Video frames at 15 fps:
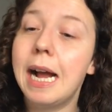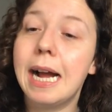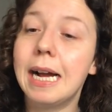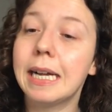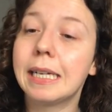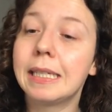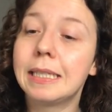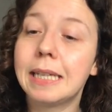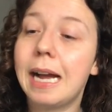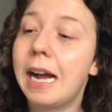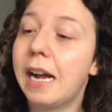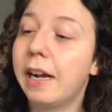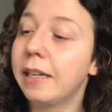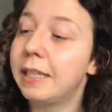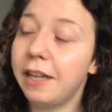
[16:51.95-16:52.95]
And
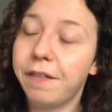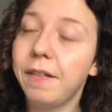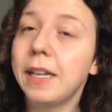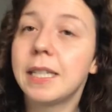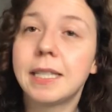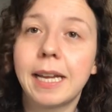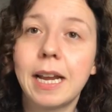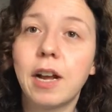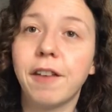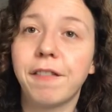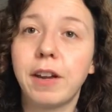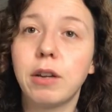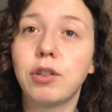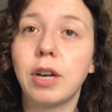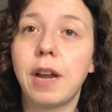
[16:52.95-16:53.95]
I definitely see in our
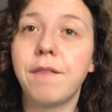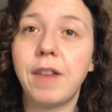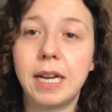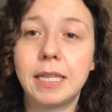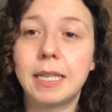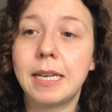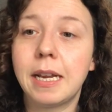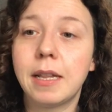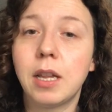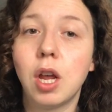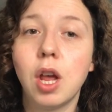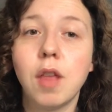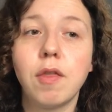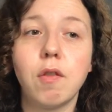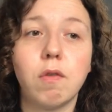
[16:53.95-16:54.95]
future investing in
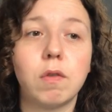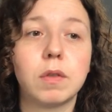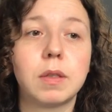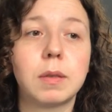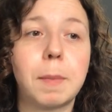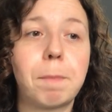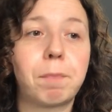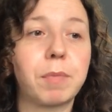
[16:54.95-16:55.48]
those